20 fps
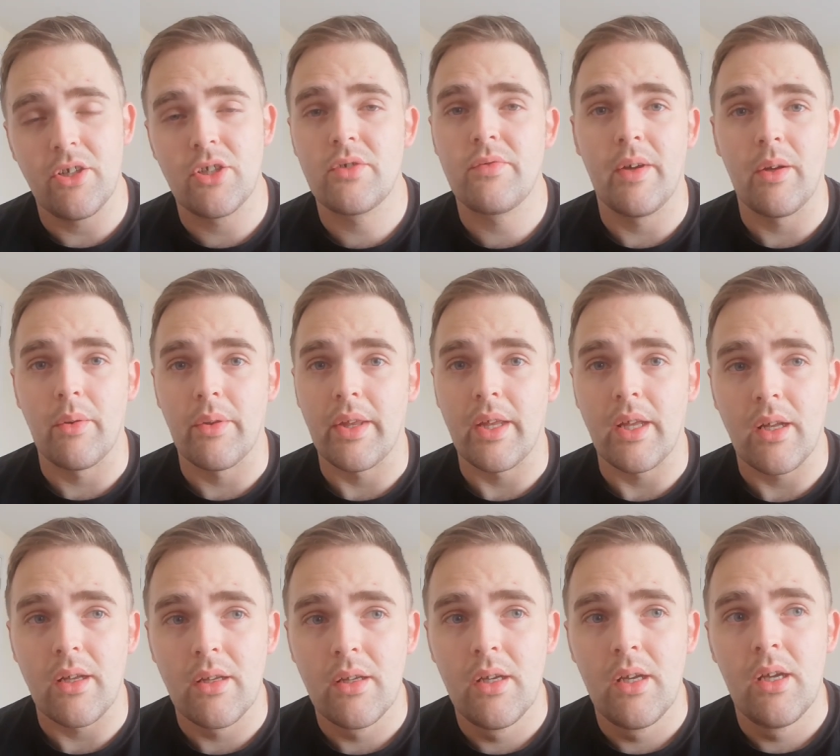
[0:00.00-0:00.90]
I just felt
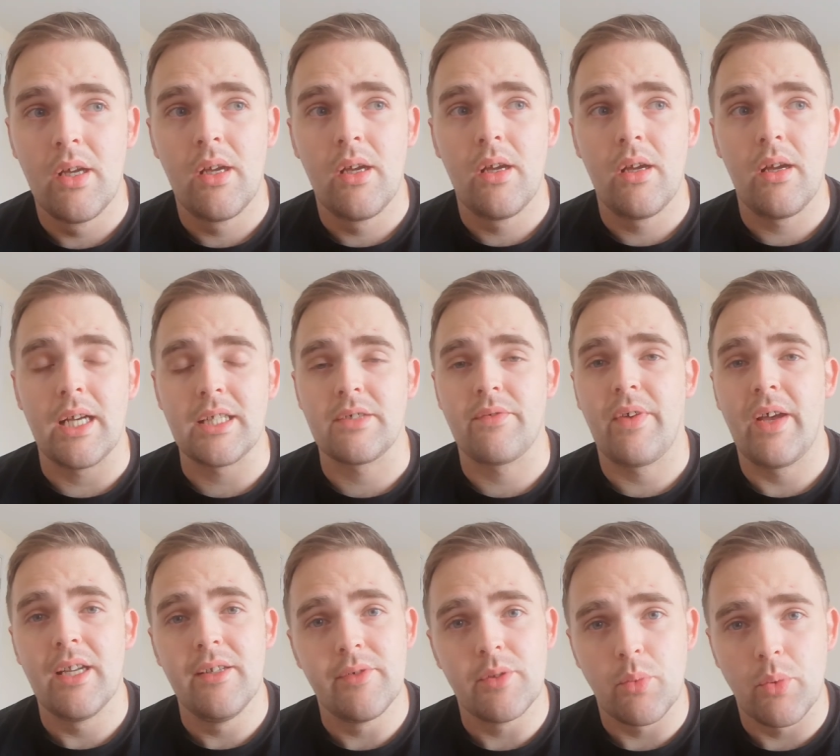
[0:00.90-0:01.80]
that, as a
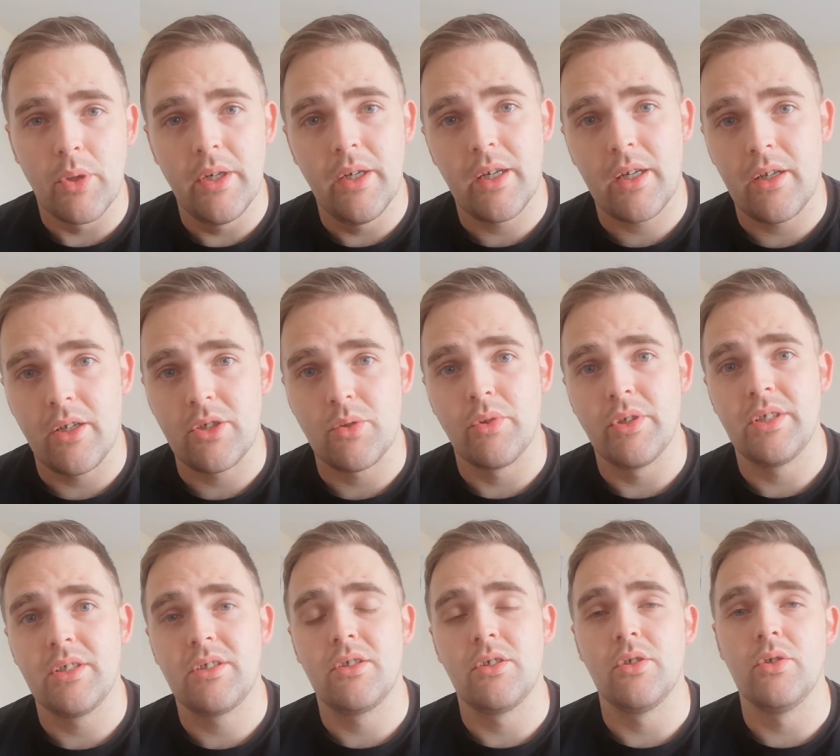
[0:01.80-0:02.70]
fan of his work, I just
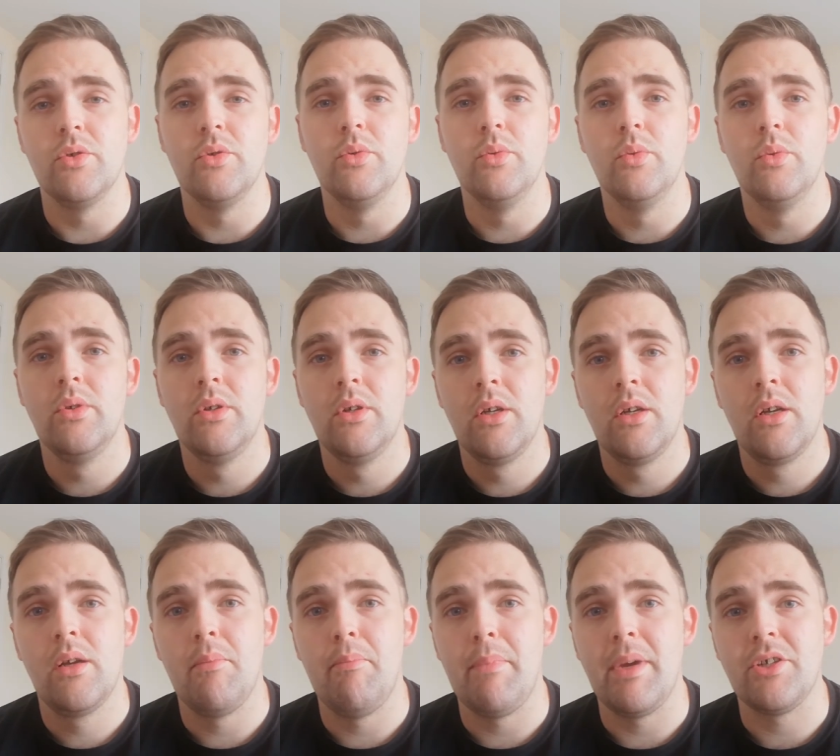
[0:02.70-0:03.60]
wanted to
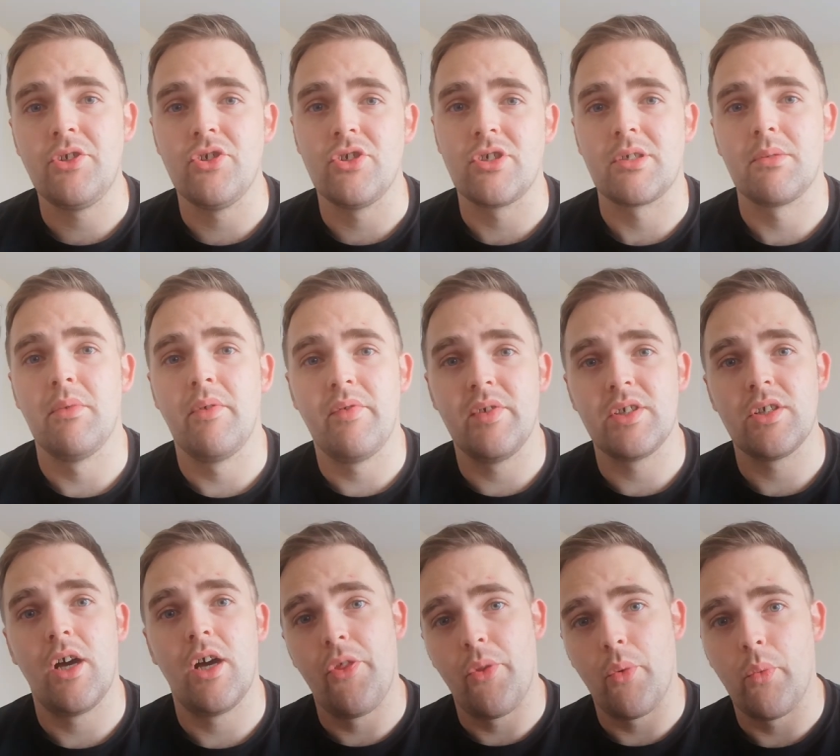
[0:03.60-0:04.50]
mention some of
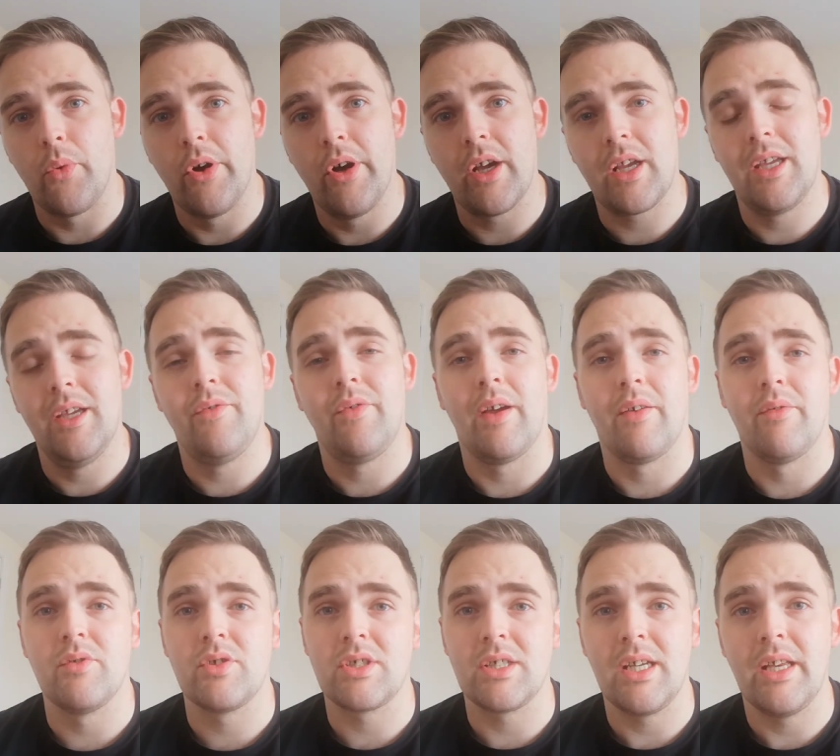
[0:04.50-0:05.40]
his other work if you
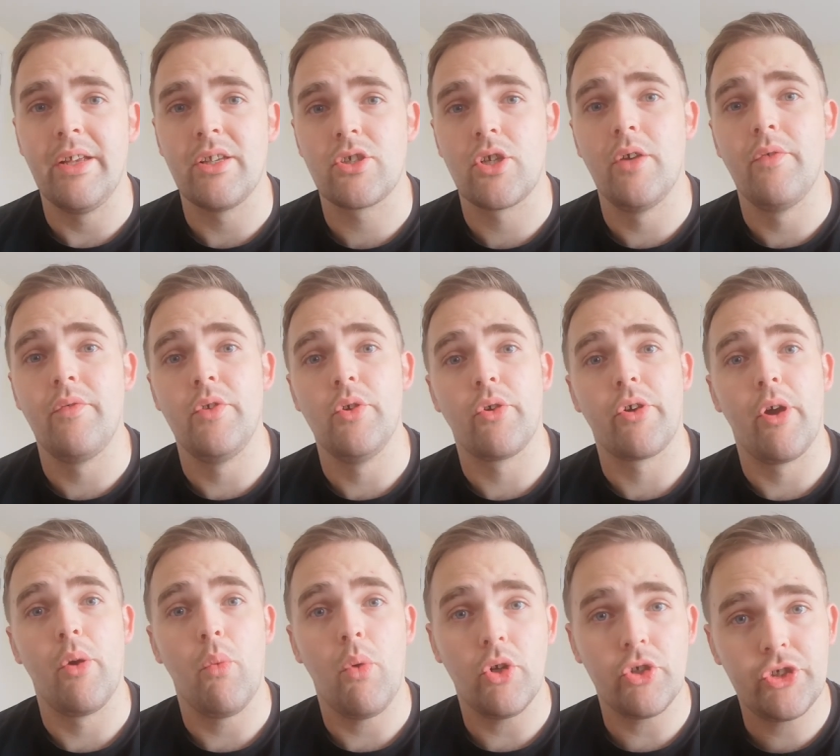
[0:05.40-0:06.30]
haven't seen it, so hopefully you'll
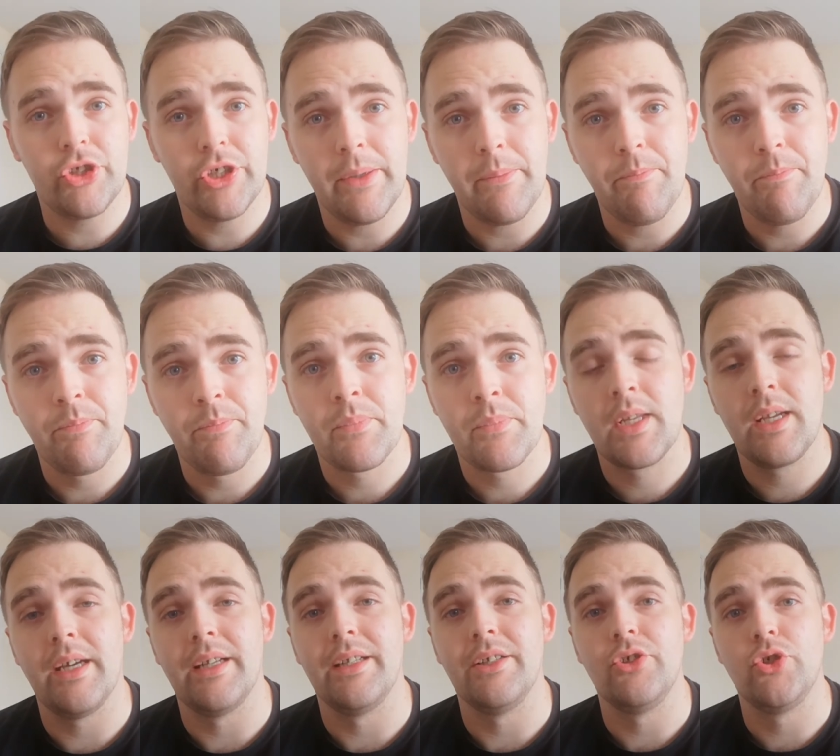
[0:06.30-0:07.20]
go watch it
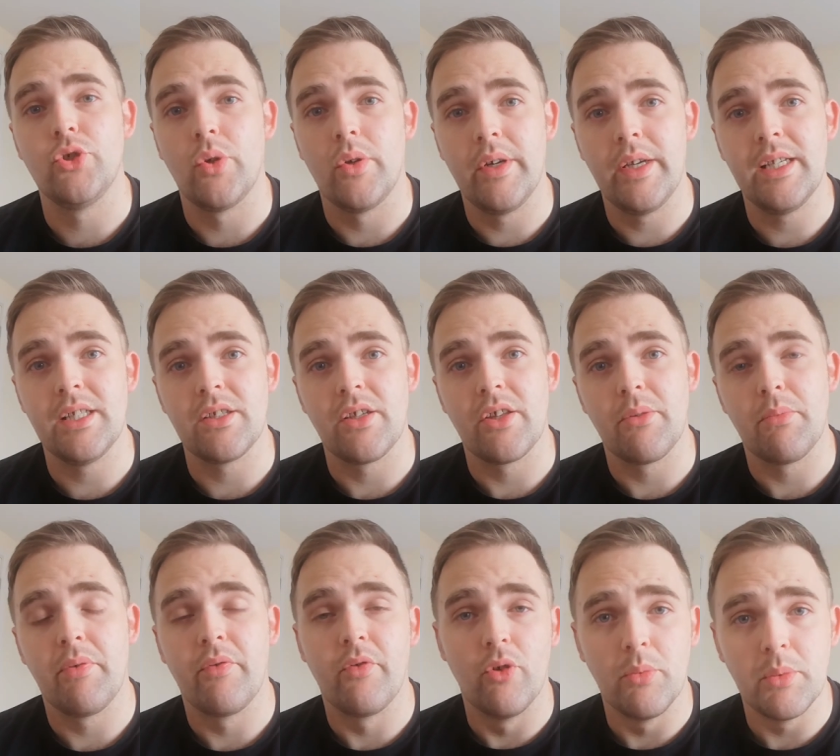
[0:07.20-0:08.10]
and enjoy his
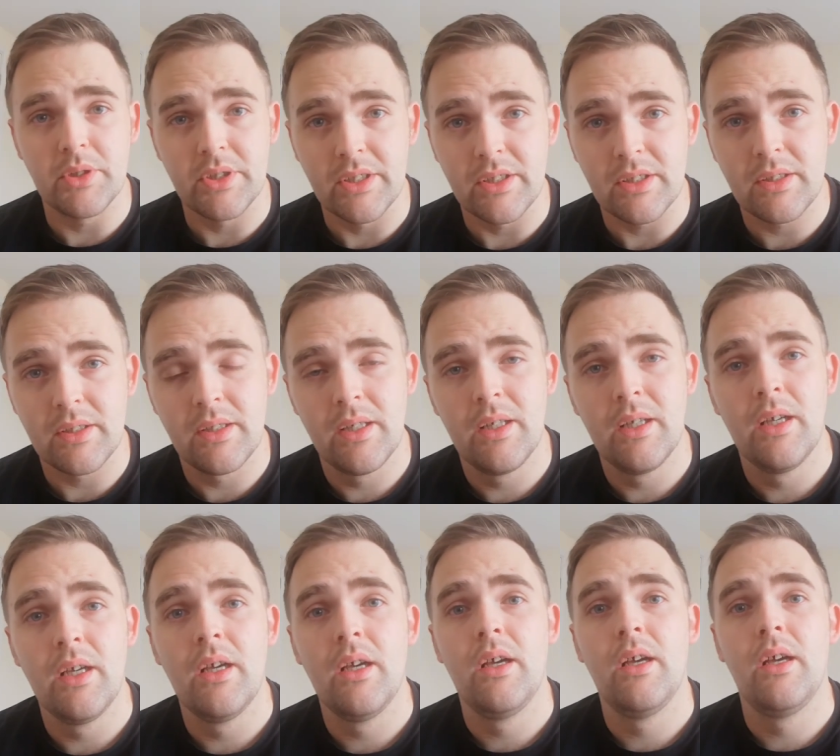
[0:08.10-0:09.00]
other performances,
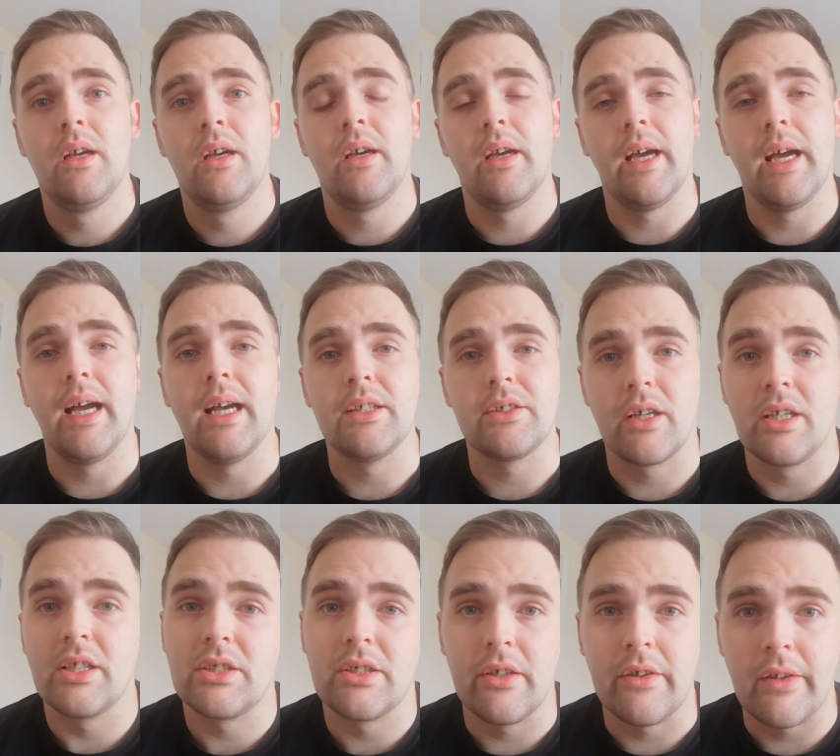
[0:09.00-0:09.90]
as
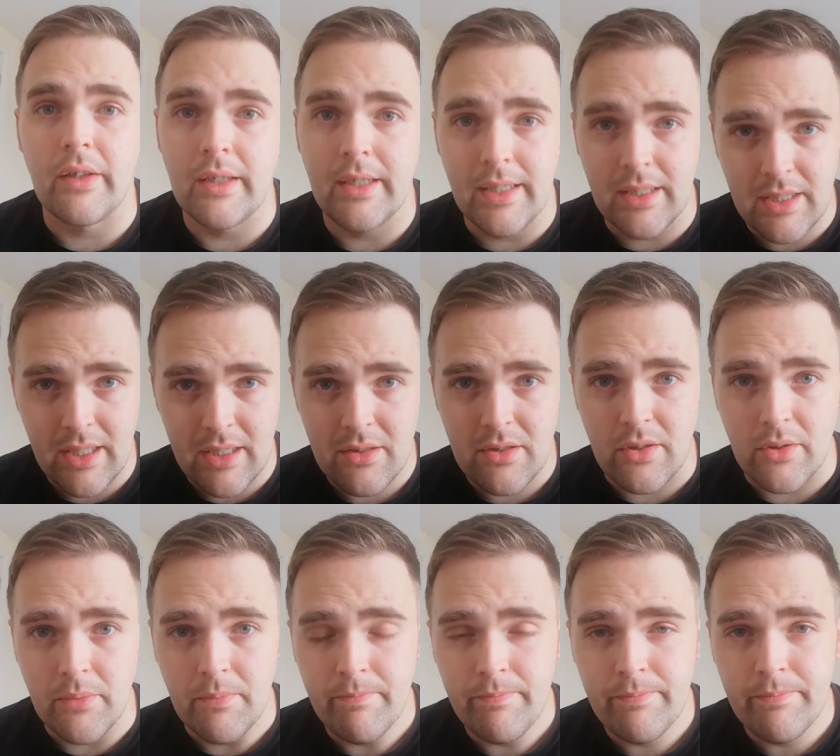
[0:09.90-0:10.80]
I certainly intend
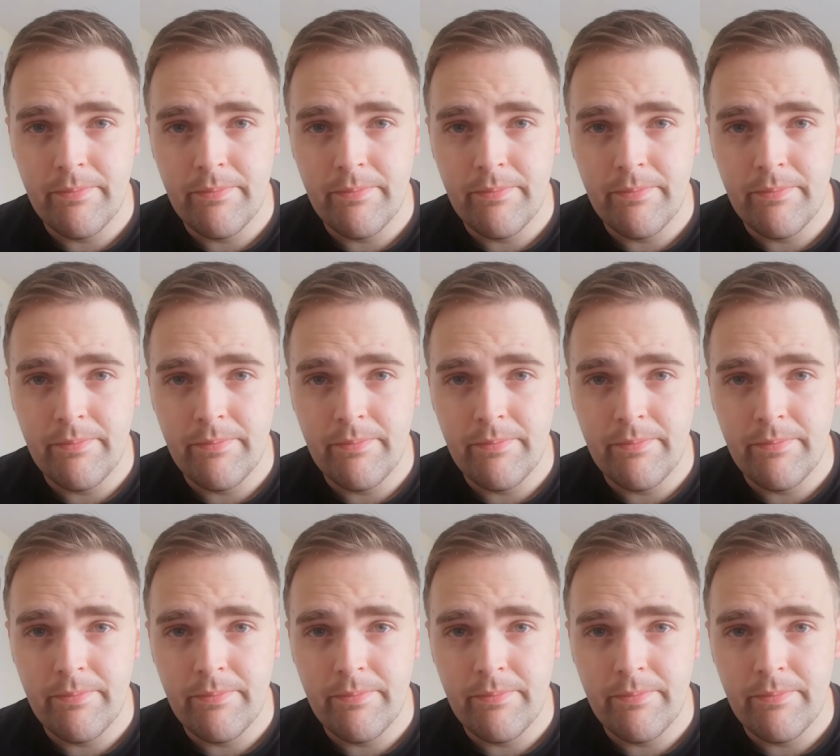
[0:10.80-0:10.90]
to.